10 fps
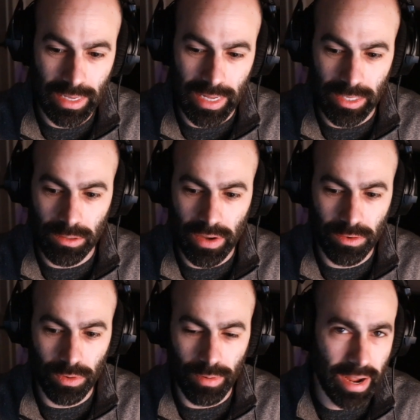And so
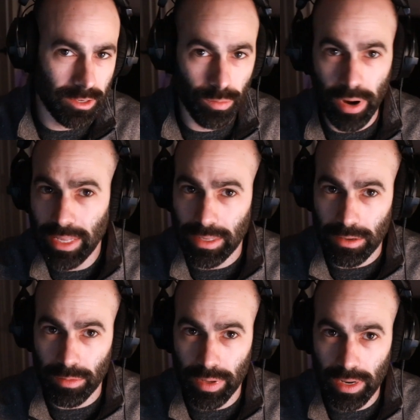after we racked our brains a
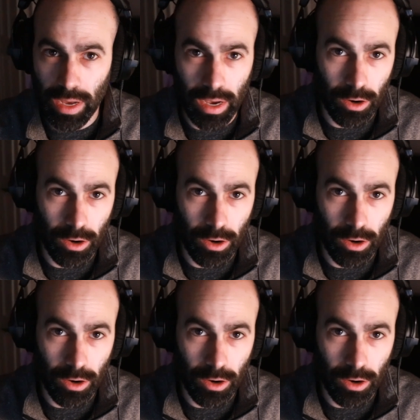little bit,